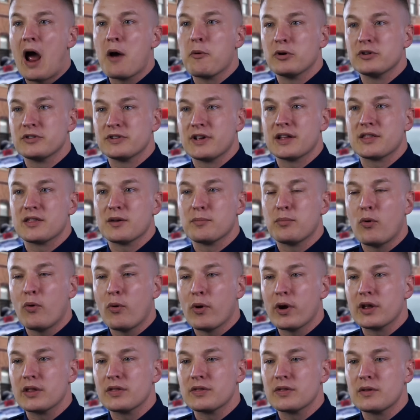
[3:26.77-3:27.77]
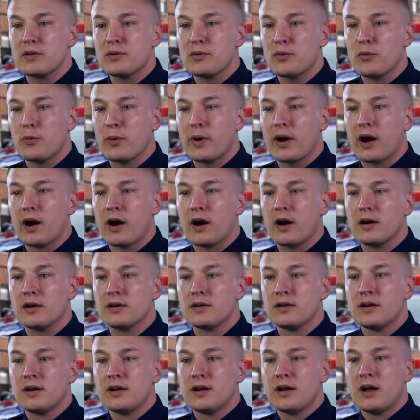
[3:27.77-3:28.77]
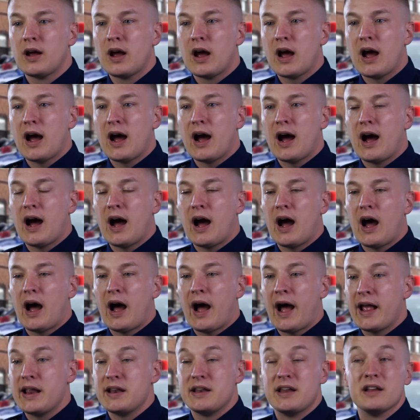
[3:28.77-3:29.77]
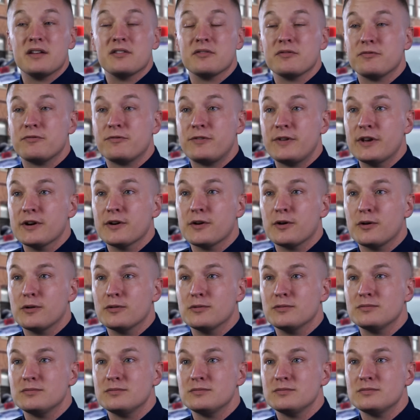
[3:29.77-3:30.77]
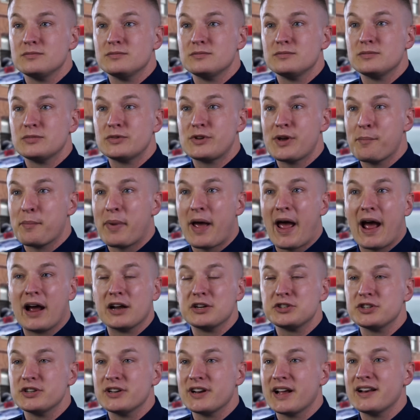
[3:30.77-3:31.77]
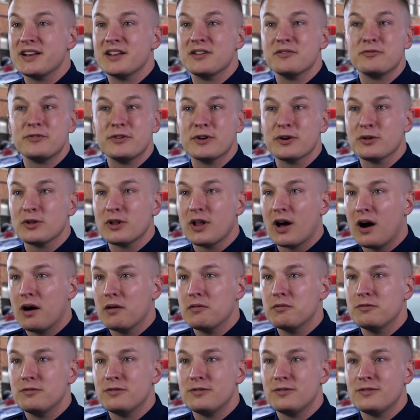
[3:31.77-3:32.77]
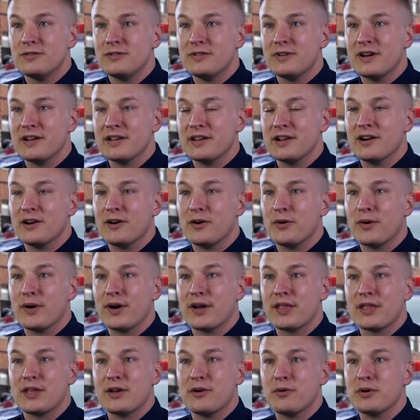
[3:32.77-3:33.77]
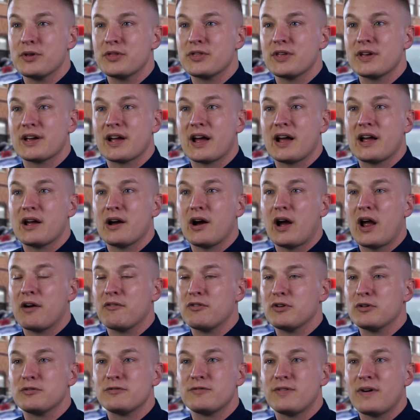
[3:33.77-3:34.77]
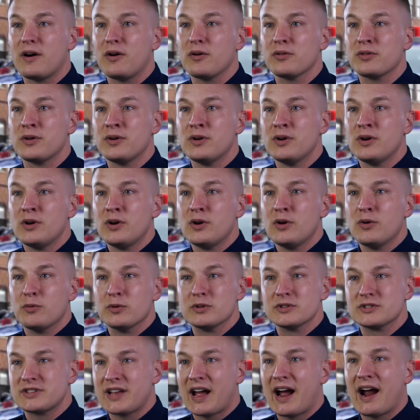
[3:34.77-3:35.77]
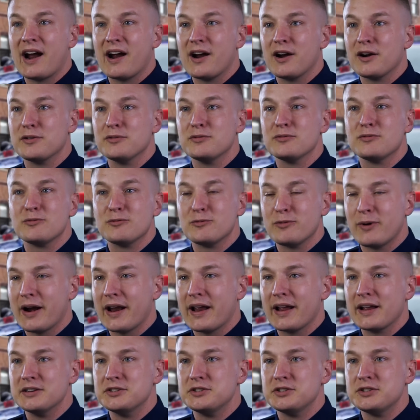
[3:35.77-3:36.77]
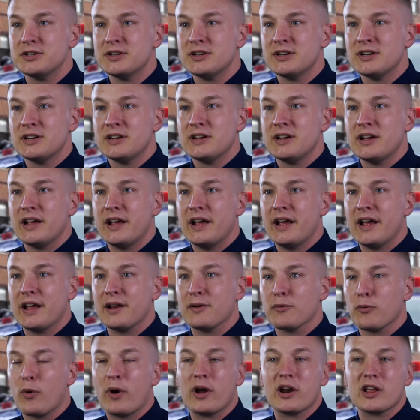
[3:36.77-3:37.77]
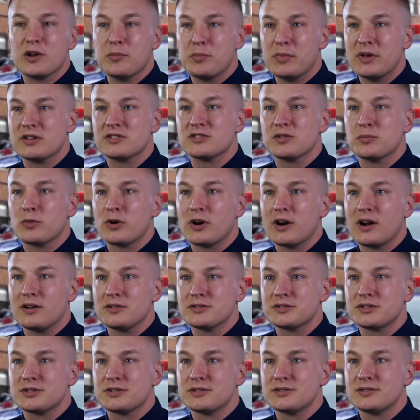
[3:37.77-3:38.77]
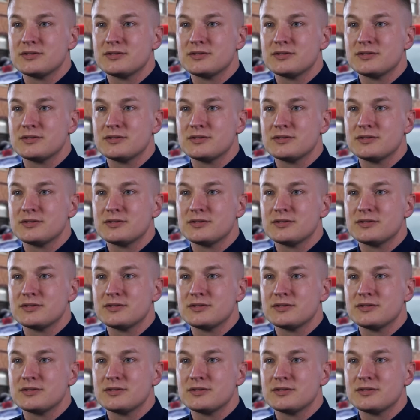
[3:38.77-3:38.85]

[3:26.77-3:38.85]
I was at the point where I didn't feel compassion, I didn't feel love. You know, the only thing I, I ever felt was tired, rage, and wanting to be somewhere else.